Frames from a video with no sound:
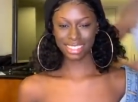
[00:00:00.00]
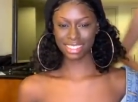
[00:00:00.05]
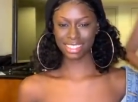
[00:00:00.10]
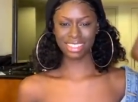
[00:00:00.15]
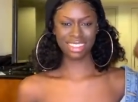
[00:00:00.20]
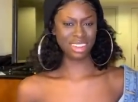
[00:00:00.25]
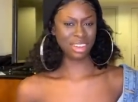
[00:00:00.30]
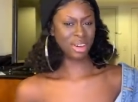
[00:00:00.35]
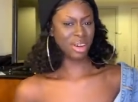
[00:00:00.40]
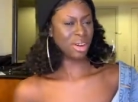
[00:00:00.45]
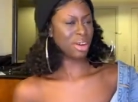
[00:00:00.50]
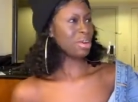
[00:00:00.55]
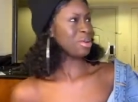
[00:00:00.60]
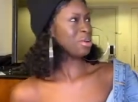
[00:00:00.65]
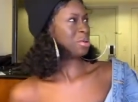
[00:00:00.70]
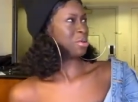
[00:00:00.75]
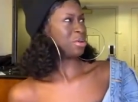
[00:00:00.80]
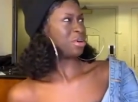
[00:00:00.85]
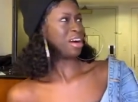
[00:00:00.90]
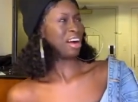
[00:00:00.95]
No.
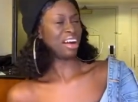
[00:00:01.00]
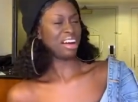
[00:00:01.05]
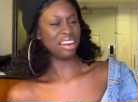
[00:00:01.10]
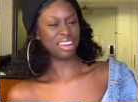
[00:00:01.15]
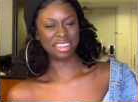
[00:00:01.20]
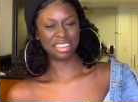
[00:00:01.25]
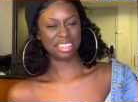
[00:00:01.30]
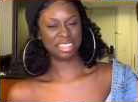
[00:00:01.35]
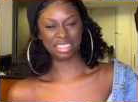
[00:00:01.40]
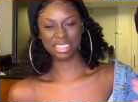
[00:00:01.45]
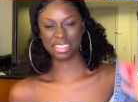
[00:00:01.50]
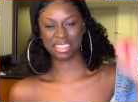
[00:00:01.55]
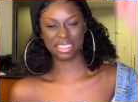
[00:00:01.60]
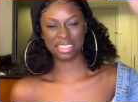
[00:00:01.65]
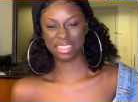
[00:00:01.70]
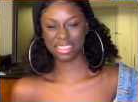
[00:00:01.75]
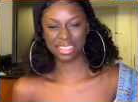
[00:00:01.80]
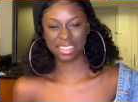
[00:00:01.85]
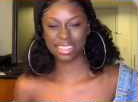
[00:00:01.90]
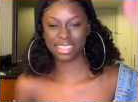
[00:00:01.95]
Imagine. Just...
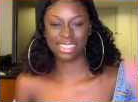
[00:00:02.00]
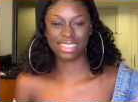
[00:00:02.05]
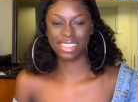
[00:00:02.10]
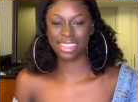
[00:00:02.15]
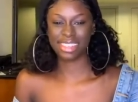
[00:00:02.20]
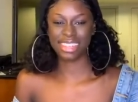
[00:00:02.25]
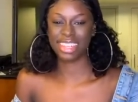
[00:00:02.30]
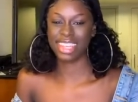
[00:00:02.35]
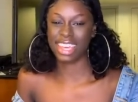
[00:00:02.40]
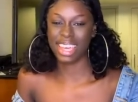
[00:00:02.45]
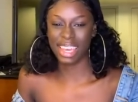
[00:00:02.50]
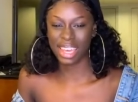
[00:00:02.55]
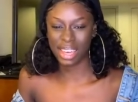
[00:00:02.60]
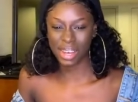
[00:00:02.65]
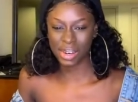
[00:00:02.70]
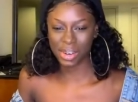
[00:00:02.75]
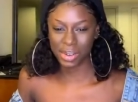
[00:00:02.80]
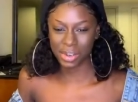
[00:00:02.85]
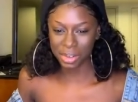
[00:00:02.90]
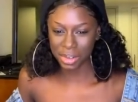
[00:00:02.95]
Uh-uh. Ew.
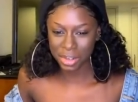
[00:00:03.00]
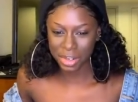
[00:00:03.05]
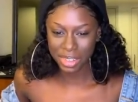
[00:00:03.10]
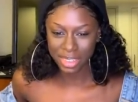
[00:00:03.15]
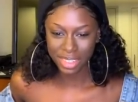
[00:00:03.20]
Oh,